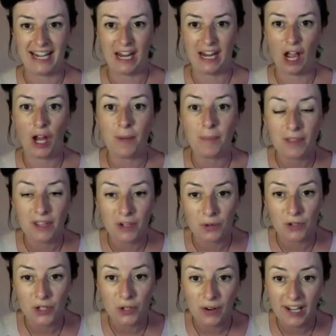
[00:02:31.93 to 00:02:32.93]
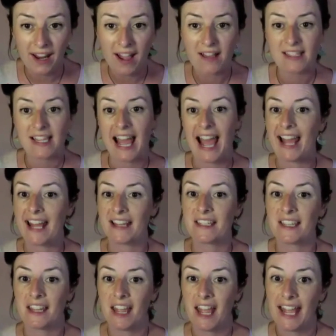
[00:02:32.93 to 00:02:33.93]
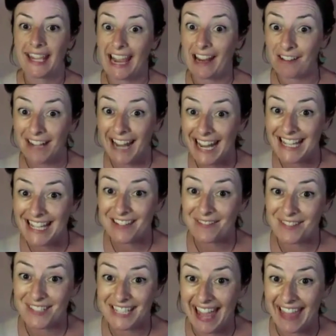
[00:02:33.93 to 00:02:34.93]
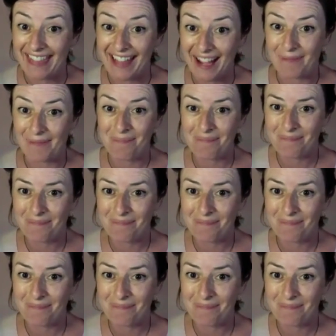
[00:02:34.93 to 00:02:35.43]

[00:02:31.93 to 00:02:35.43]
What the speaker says: hope that you'll join us and get creative together.